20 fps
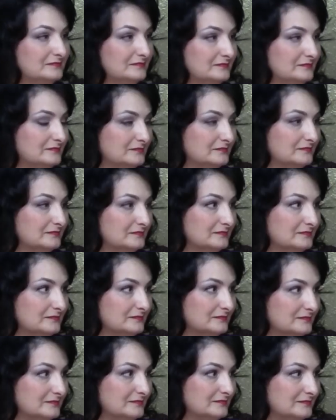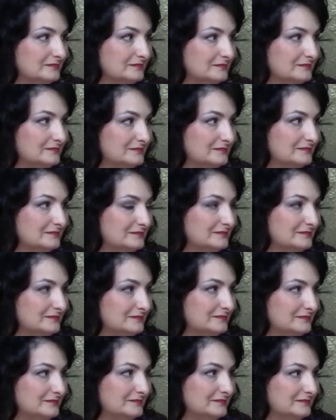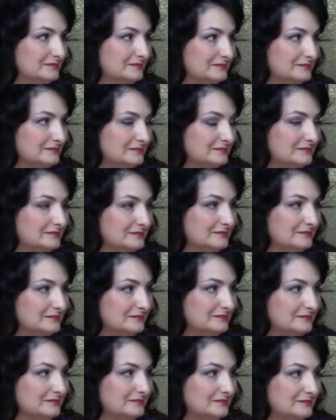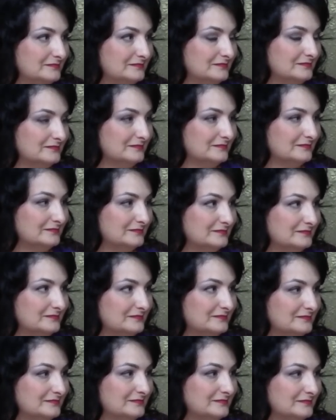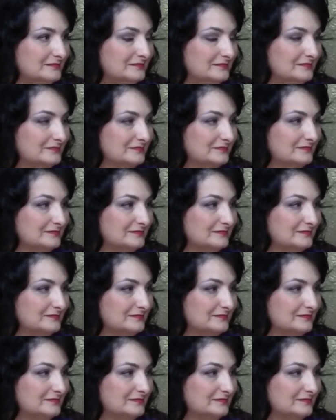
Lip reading: [no speech]